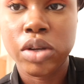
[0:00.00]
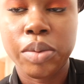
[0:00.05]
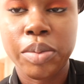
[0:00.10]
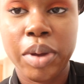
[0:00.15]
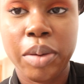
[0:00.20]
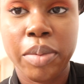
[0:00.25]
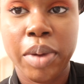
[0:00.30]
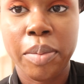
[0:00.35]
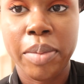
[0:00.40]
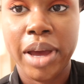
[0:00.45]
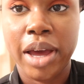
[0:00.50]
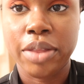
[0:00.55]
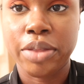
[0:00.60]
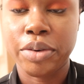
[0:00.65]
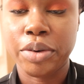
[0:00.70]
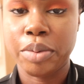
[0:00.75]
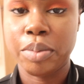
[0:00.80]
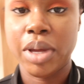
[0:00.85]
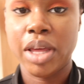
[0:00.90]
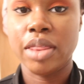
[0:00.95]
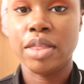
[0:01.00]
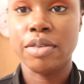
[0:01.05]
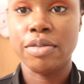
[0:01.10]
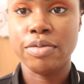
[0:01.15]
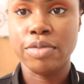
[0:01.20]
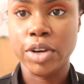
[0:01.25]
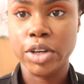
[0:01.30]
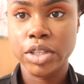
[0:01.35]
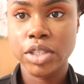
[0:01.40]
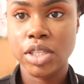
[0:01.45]
I'm in my bathroom, and the
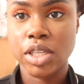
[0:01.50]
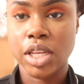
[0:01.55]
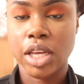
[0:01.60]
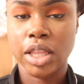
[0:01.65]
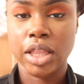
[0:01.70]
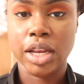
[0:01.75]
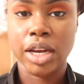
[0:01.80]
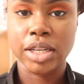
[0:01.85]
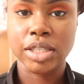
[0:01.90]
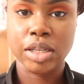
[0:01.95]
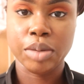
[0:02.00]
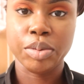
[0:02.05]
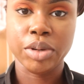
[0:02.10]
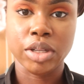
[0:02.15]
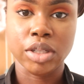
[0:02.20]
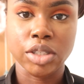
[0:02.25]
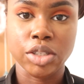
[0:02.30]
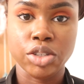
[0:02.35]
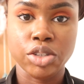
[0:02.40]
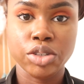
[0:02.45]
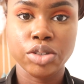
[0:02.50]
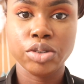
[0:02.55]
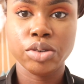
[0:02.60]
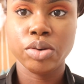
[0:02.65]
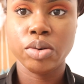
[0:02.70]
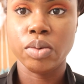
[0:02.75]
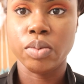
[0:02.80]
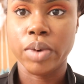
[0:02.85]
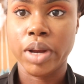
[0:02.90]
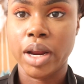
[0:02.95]
first thing that I typically
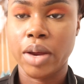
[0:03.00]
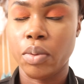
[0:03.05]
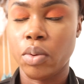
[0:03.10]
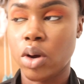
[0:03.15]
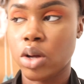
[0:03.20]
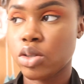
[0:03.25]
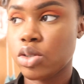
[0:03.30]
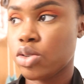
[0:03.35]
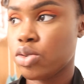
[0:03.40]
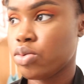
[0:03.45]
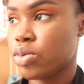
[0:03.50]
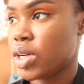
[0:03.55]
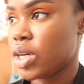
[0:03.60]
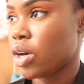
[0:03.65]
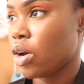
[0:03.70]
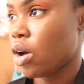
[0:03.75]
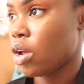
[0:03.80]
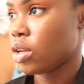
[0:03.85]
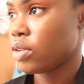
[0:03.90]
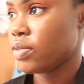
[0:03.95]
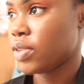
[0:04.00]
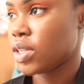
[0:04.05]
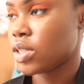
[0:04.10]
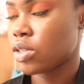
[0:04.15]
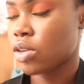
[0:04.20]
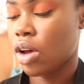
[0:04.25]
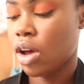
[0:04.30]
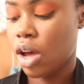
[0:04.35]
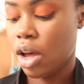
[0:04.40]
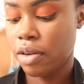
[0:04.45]
do when I want to get all of this
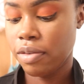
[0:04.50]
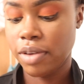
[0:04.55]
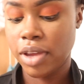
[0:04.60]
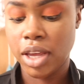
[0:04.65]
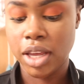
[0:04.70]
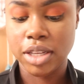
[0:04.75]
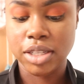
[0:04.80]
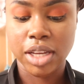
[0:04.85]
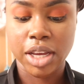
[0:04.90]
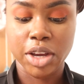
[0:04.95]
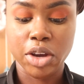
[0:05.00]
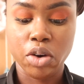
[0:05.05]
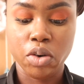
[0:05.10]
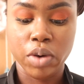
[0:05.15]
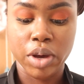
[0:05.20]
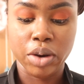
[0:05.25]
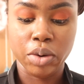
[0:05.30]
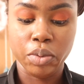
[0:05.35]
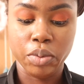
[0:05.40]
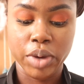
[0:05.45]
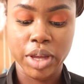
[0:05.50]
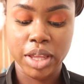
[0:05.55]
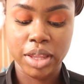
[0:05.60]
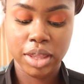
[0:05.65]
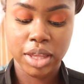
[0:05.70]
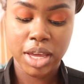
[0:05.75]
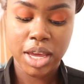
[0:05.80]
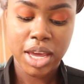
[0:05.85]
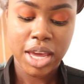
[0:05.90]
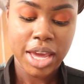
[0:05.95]
off is I go in with
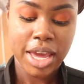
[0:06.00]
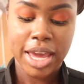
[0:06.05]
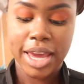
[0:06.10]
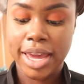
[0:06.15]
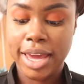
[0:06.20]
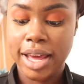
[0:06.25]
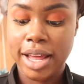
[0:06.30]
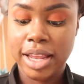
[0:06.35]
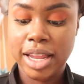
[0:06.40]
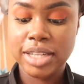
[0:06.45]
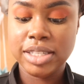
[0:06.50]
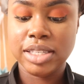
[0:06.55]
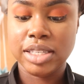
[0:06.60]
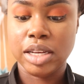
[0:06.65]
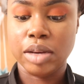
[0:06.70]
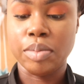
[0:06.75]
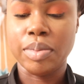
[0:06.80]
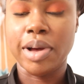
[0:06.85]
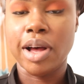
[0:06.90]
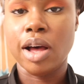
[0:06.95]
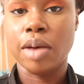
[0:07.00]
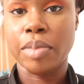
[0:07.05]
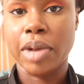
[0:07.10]
a cleansing balm.